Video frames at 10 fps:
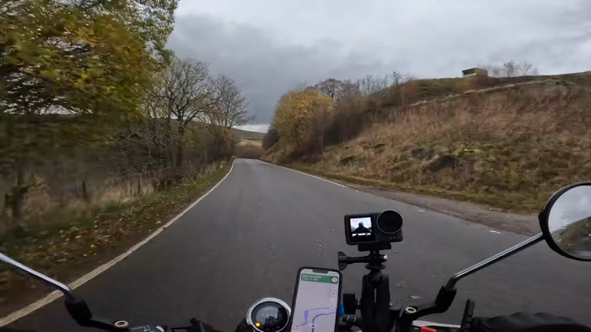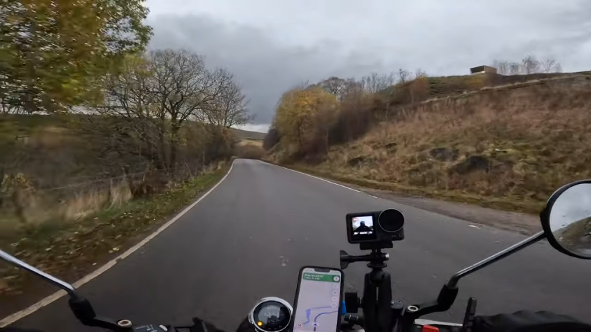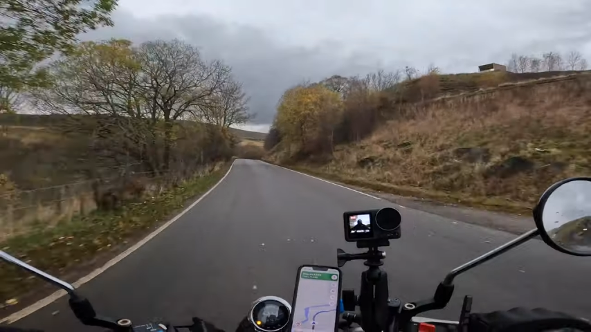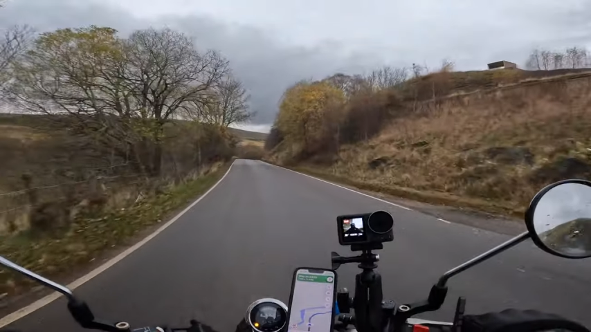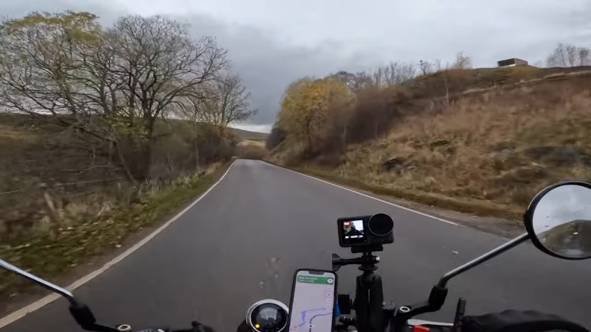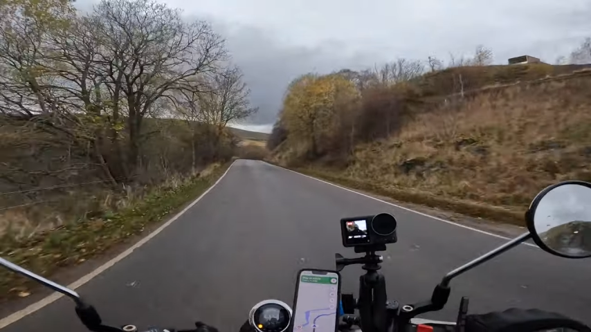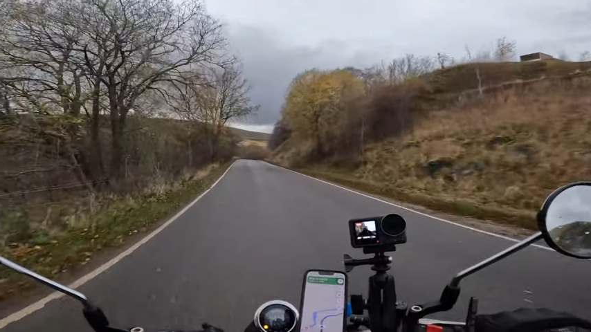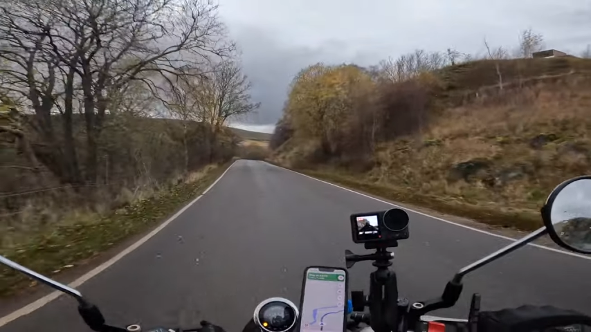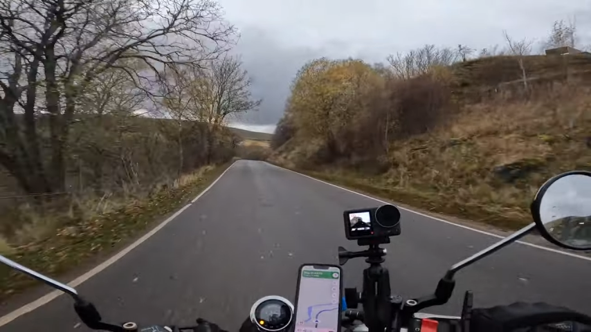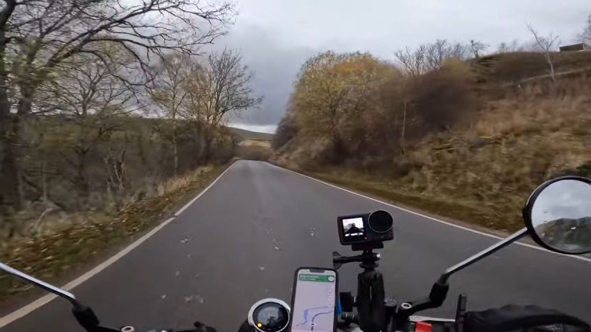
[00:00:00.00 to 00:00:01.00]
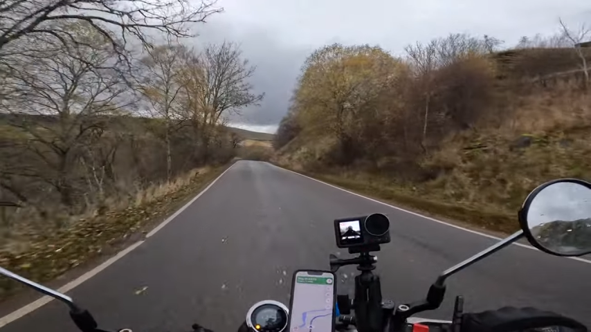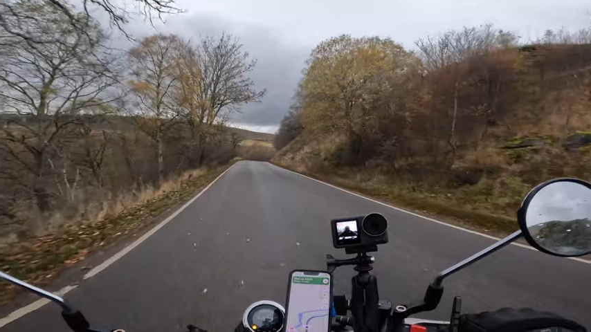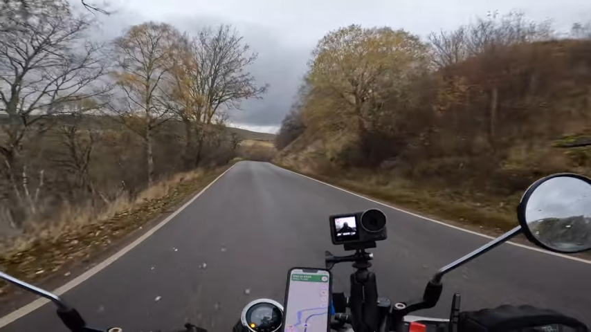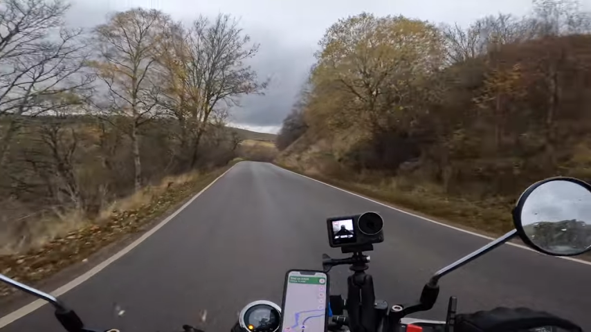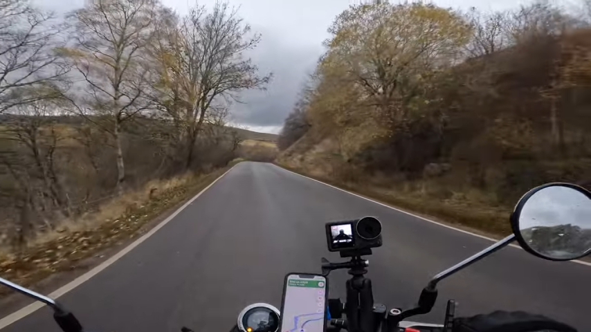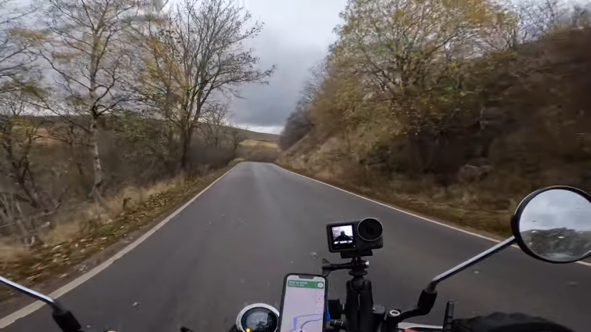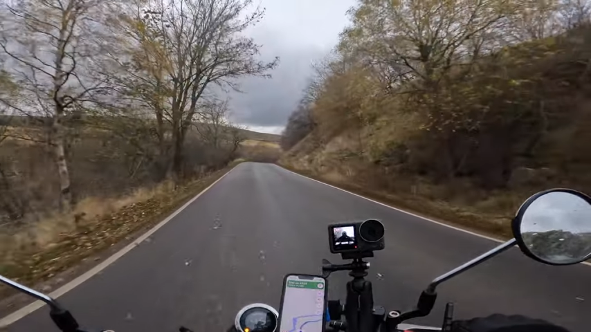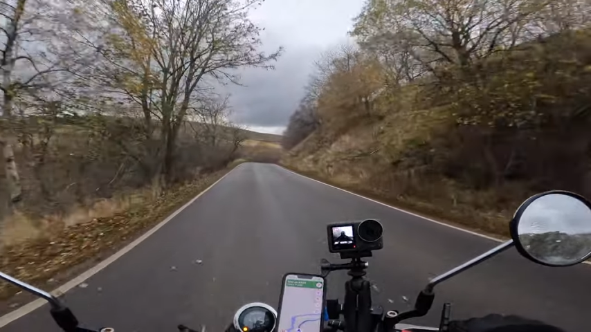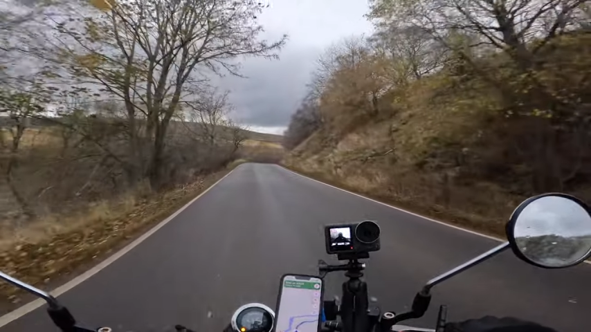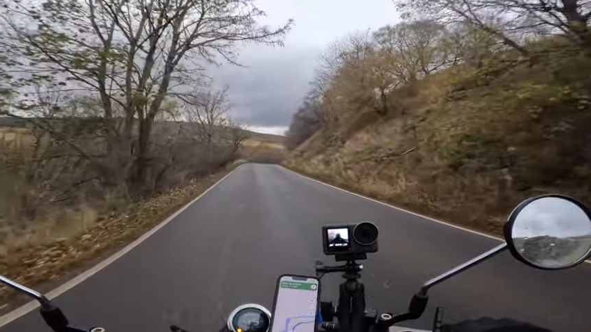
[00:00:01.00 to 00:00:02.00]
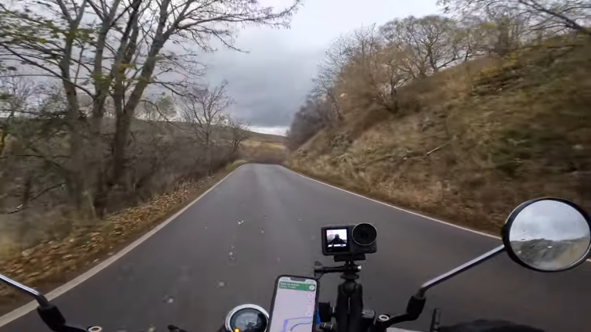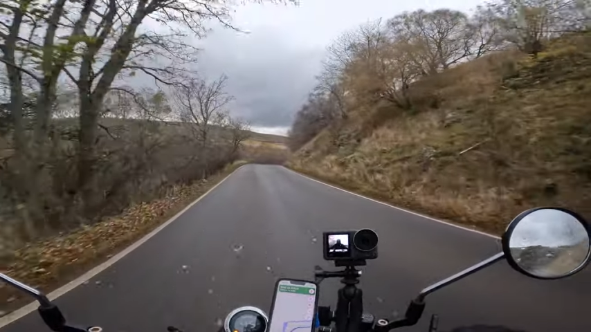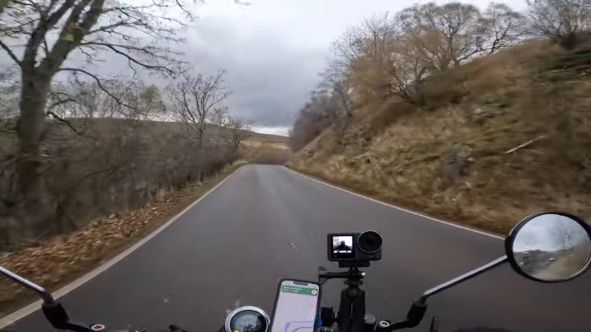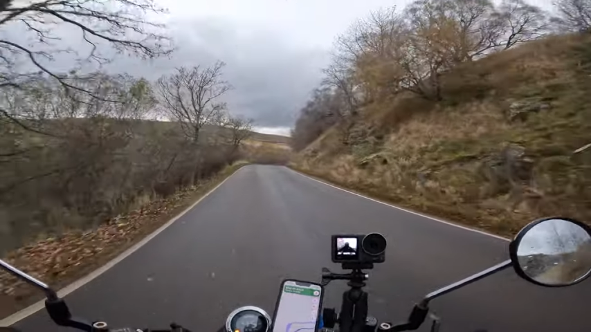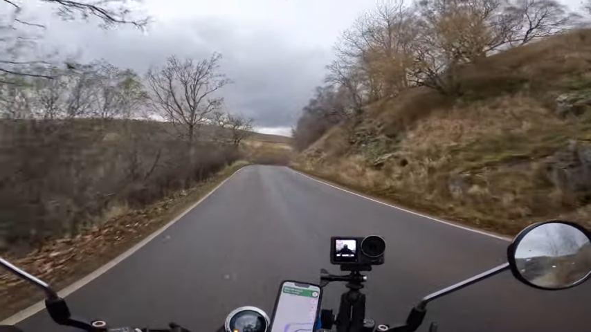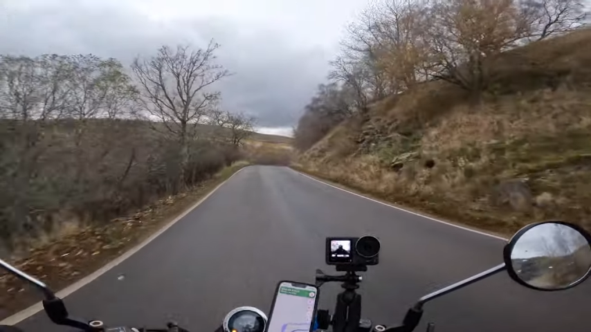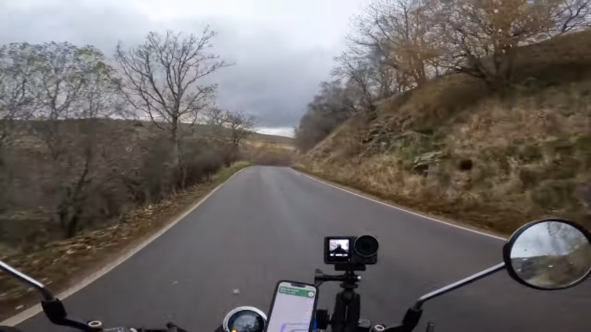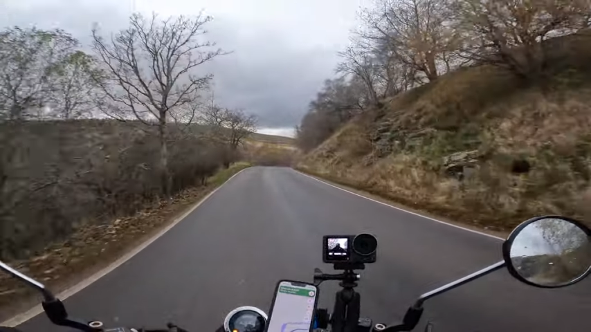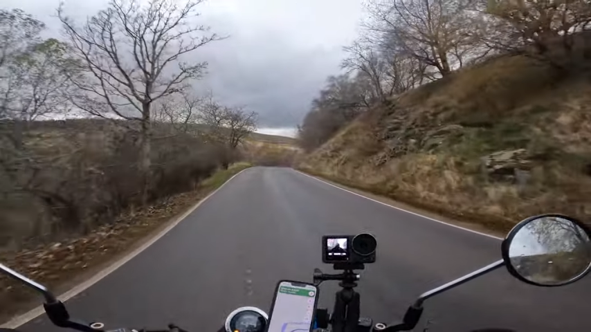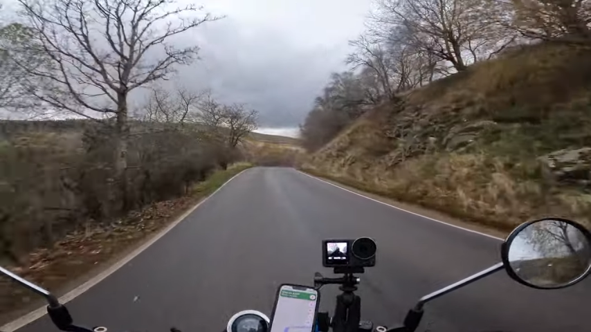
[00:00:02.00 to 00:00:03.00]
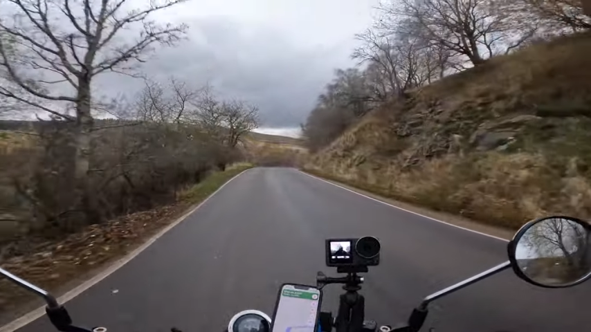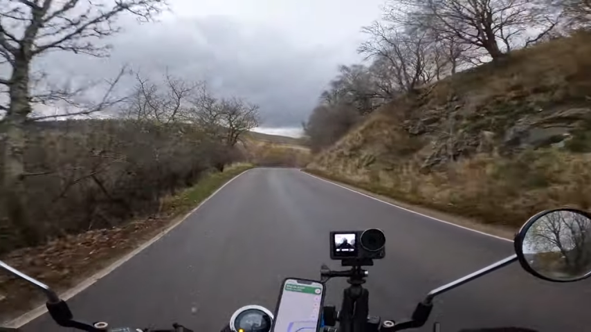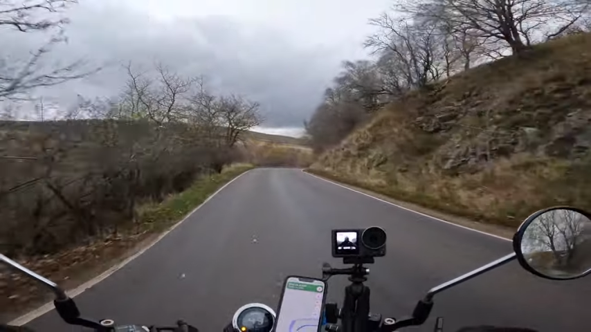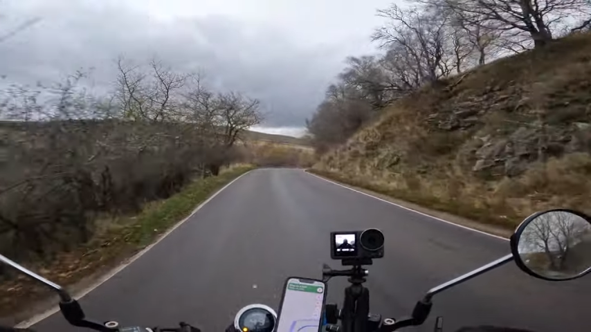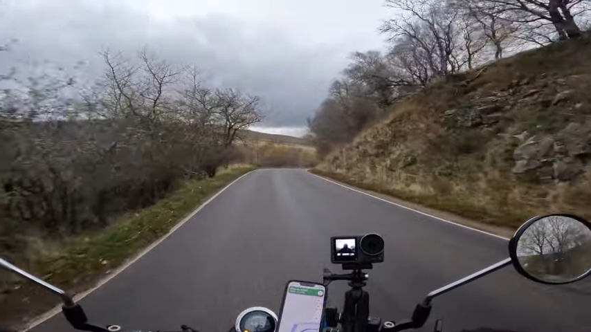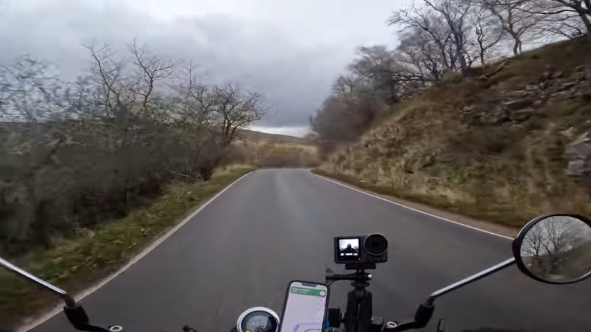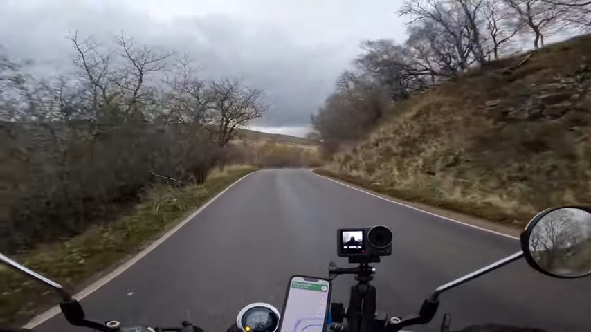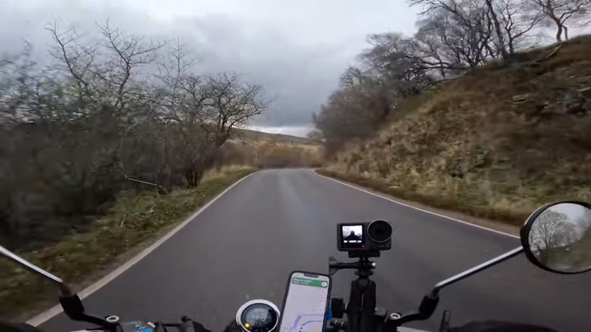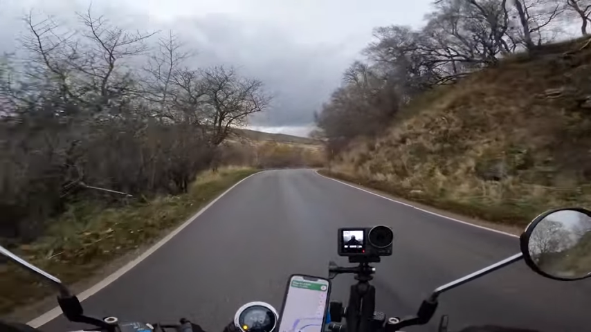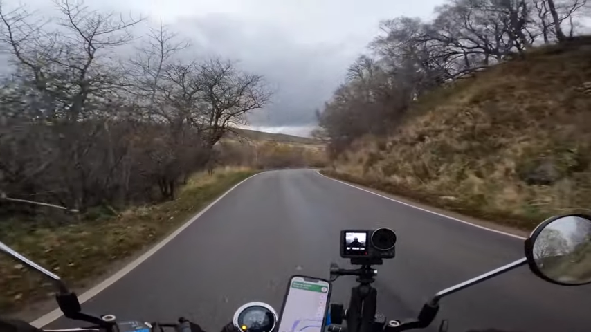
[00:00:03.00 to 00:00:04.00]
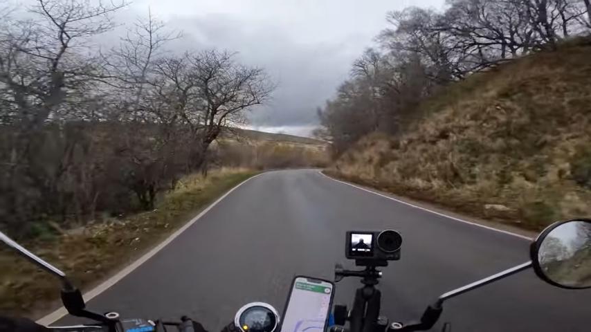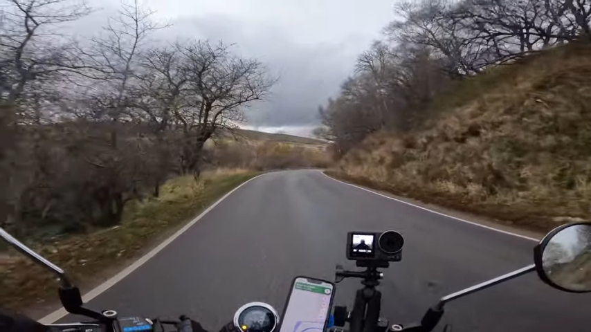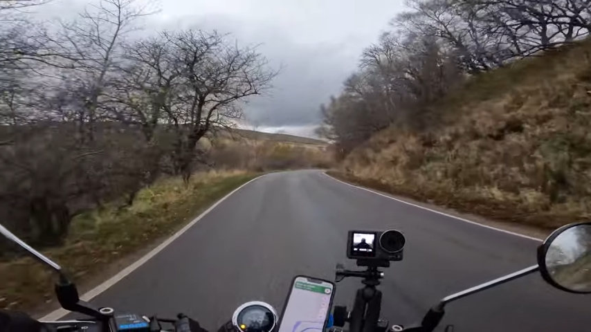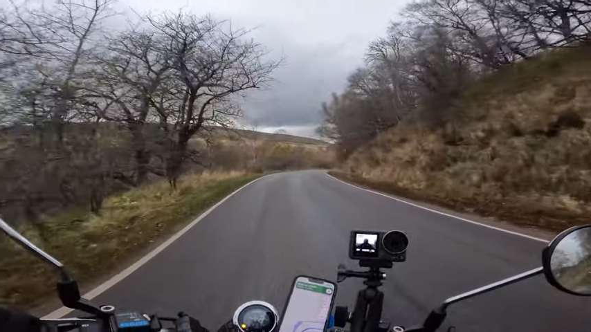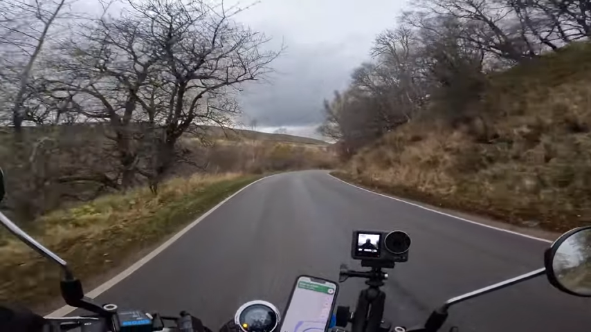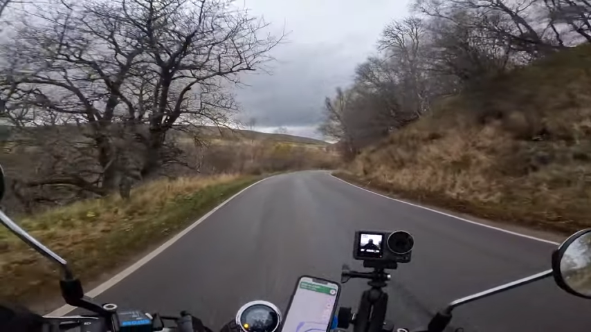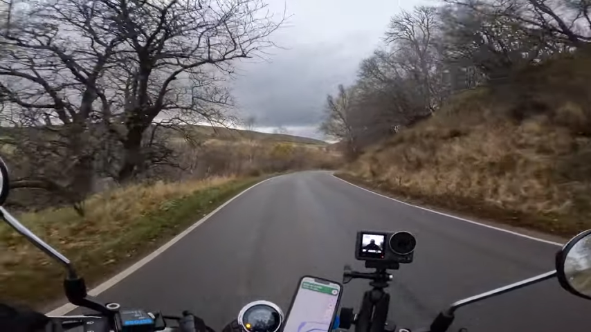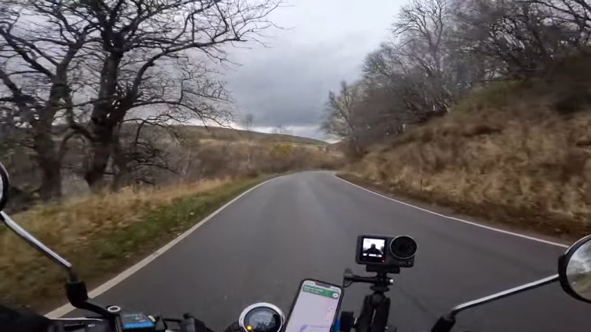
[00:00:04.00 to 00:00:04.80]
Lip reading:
No face is visible, so there are no lips to read.